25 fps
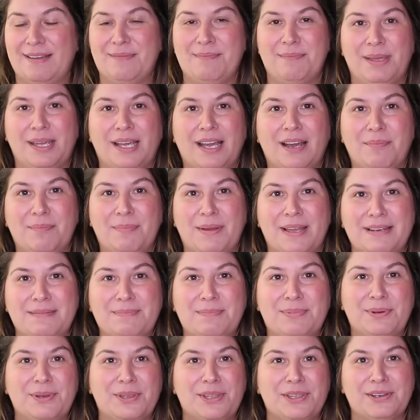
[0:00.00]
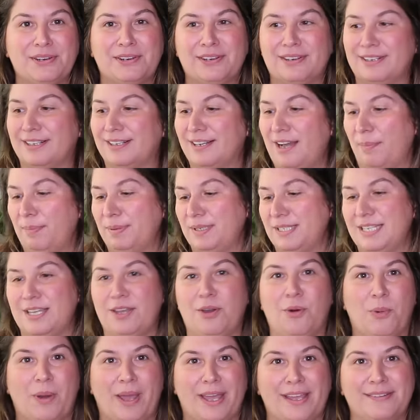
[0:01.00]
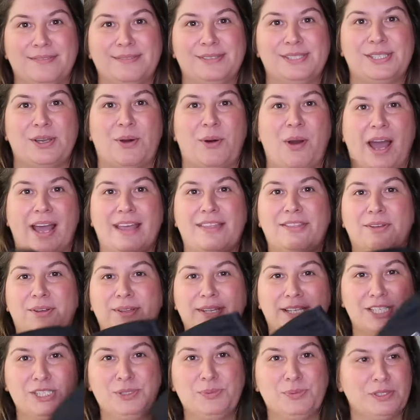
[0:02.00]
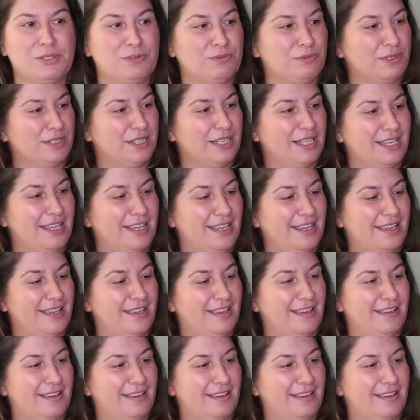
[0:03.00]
pick up and put your cup of tea away. So I thought this was really